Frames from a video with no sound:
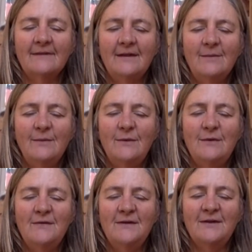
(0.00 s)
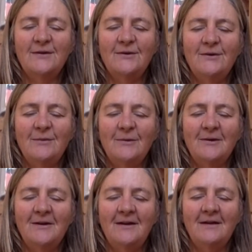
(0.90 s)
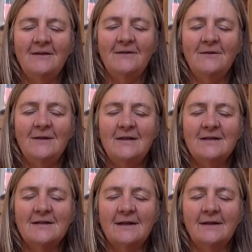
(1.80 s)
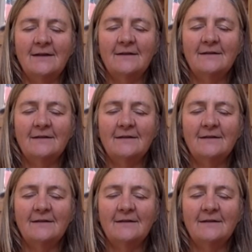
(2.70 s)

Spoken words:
moving through your body, through each cell.